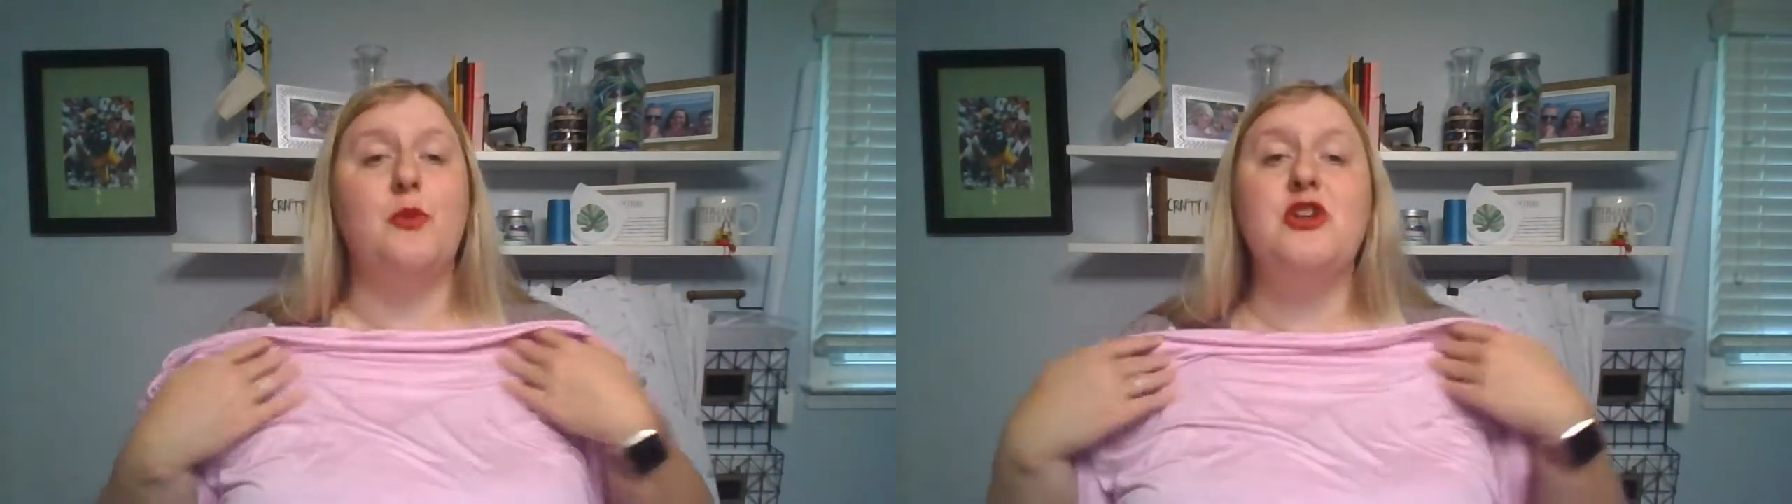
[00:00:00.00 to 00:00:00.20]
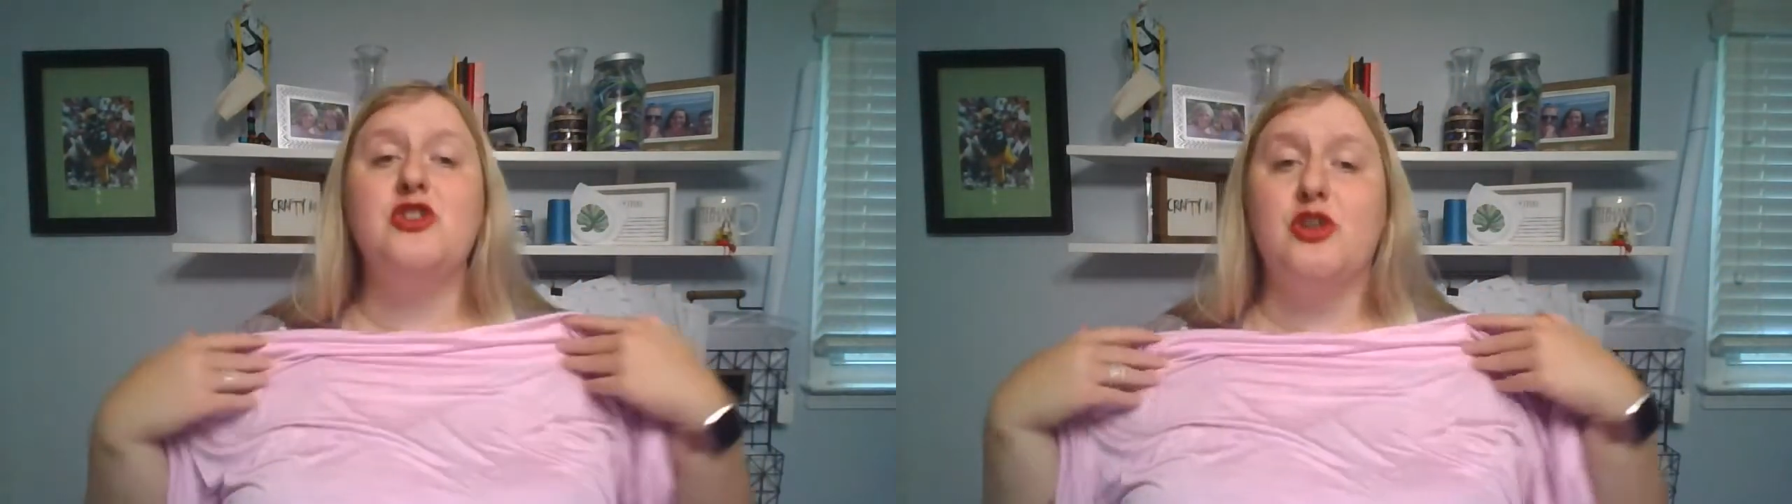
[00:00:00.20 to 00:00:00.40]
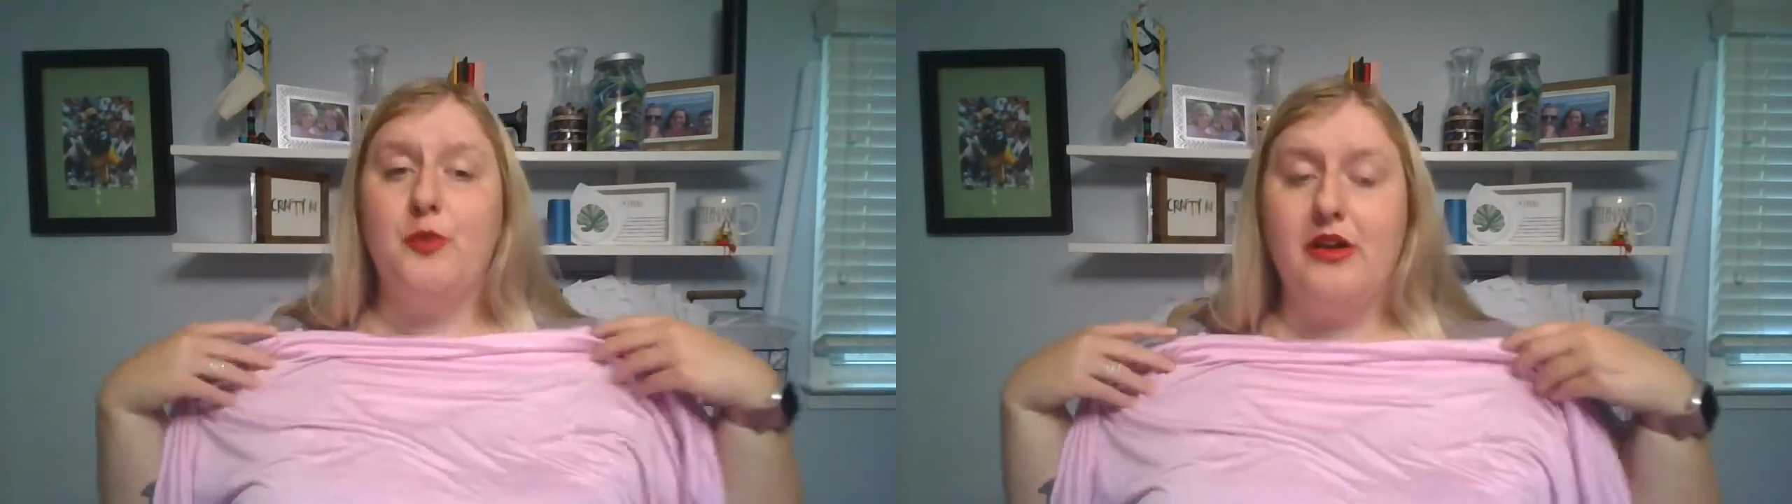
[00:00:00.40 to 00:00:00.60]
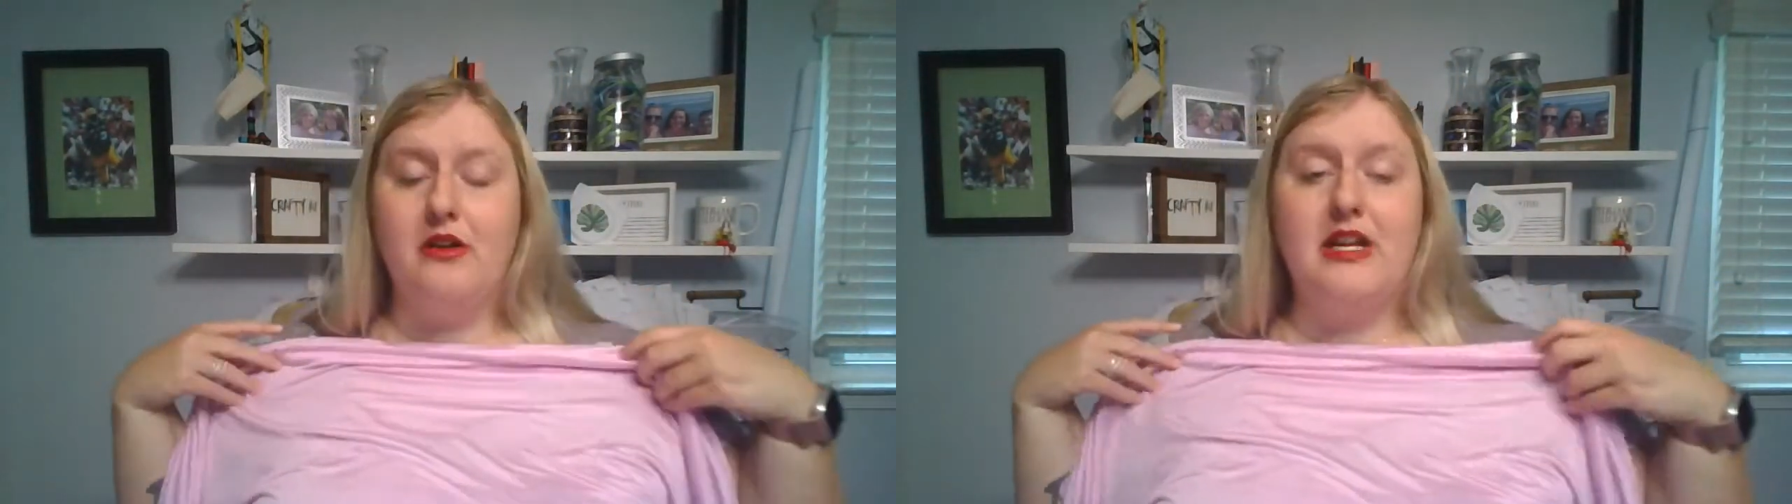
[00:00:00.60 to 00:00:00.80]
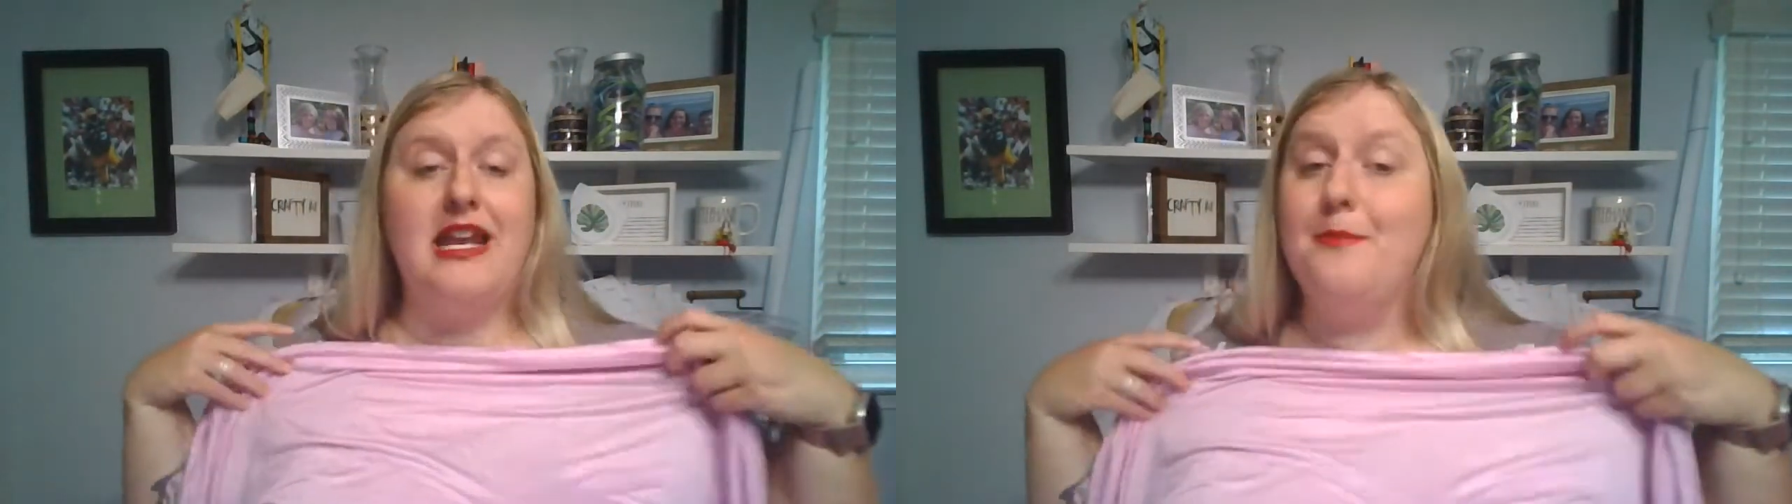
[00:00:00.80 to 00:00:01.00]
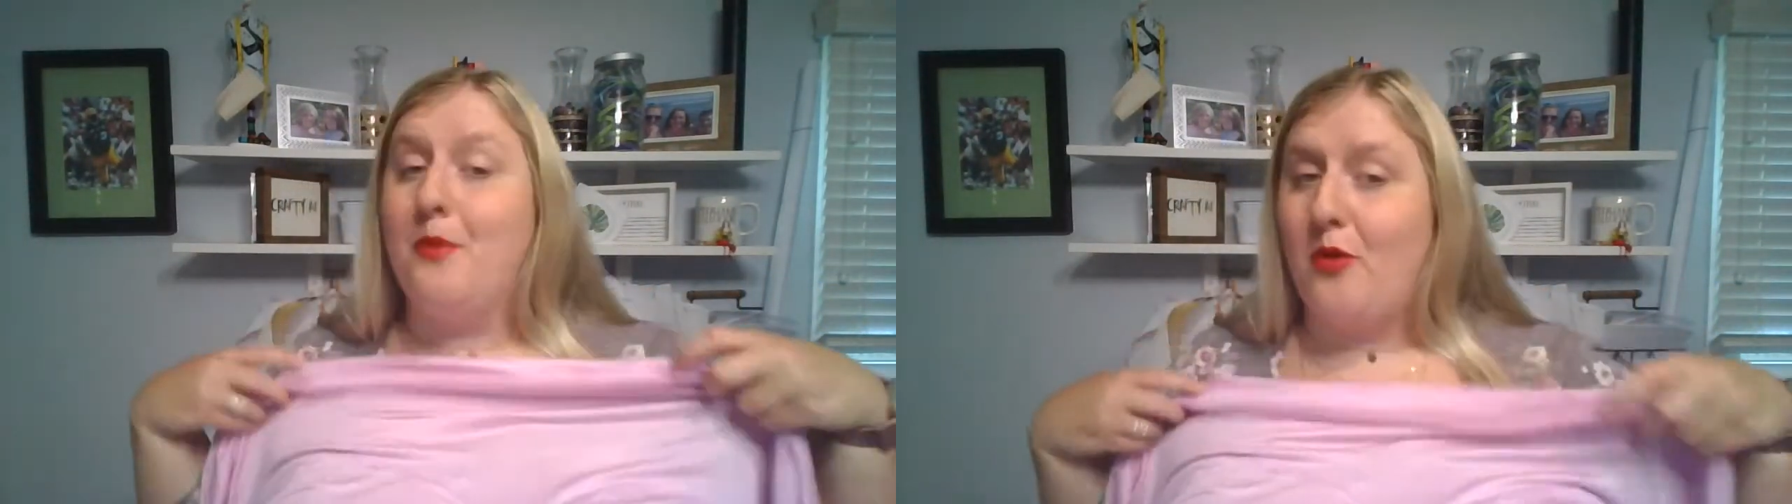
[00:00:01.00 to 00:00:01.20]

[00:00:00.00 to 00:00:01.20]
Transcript: we sure will keep